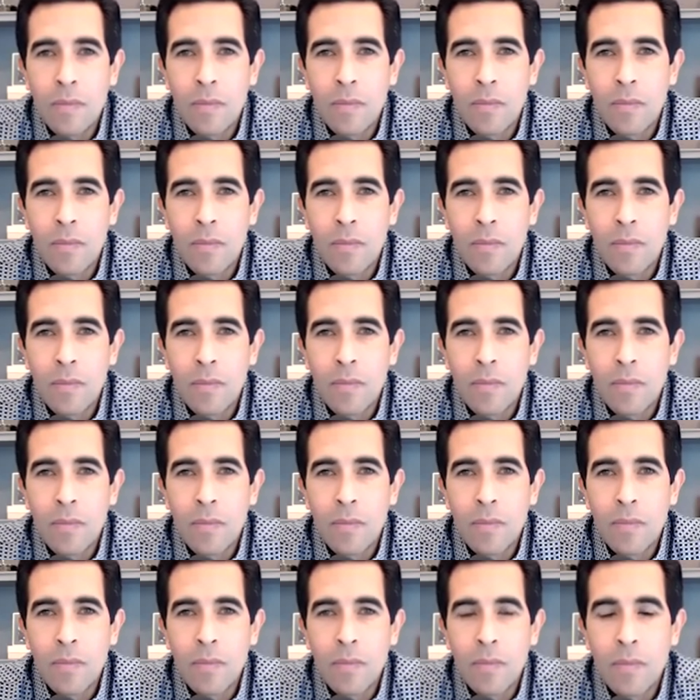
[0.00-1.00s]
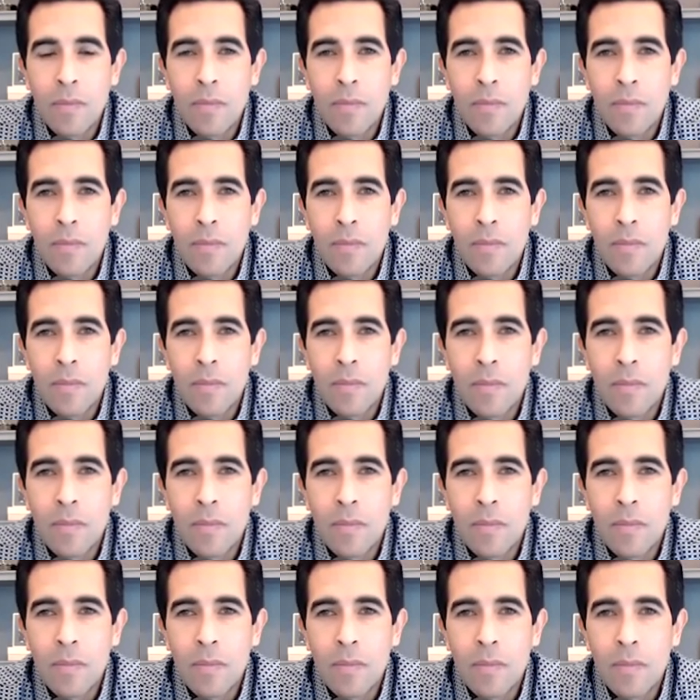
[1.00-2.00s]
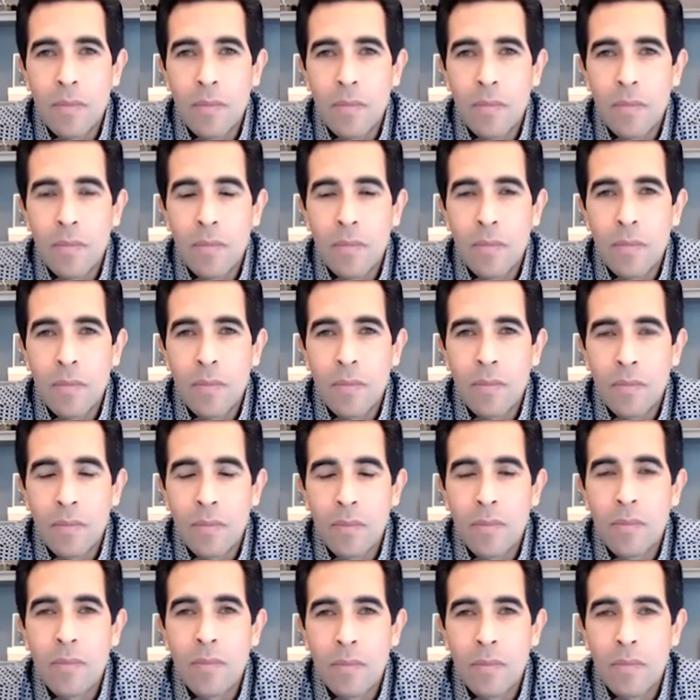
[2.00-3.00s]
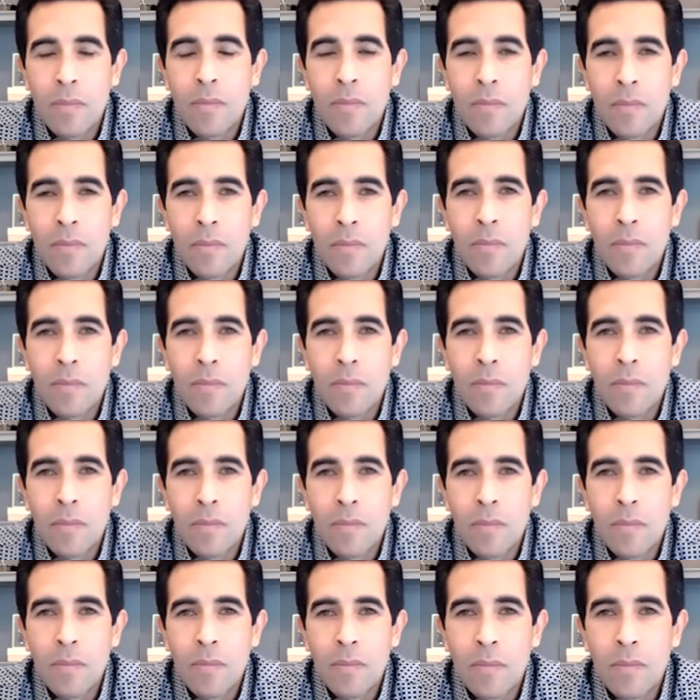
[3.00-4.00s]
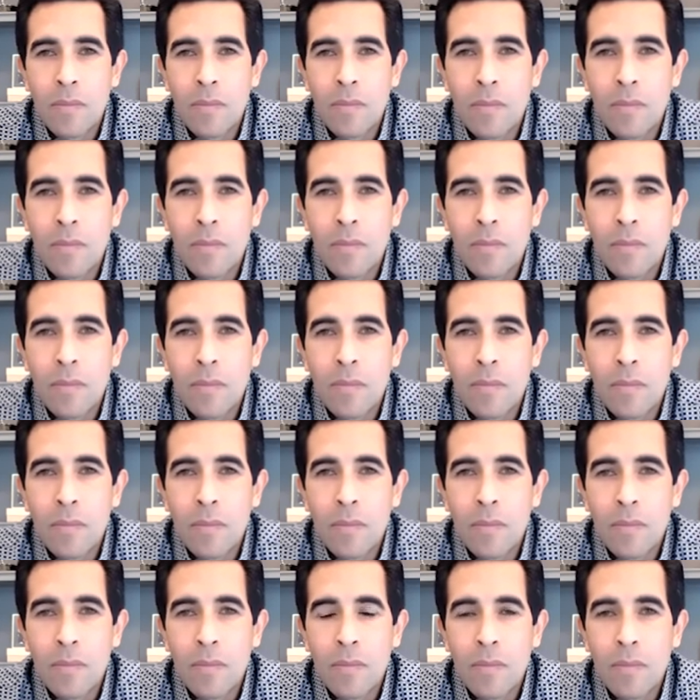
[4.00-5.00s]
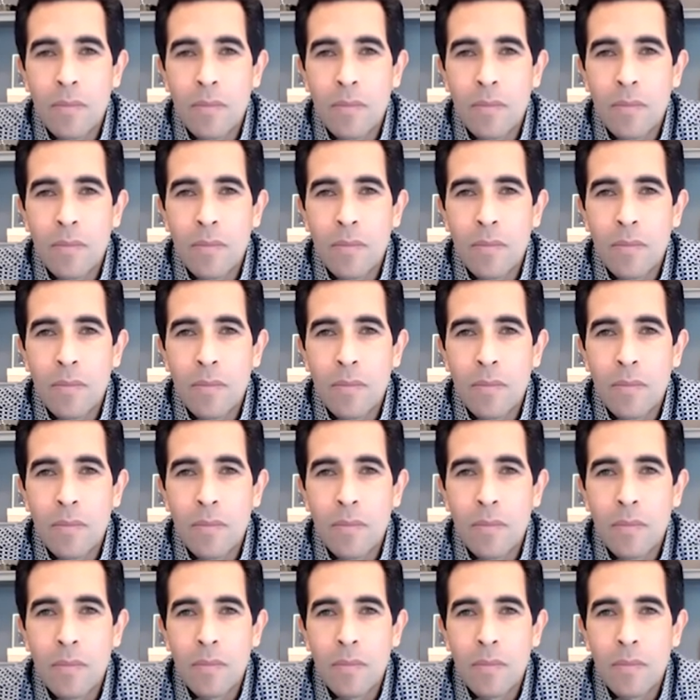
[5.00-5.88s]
No words are spoken by the person on screen.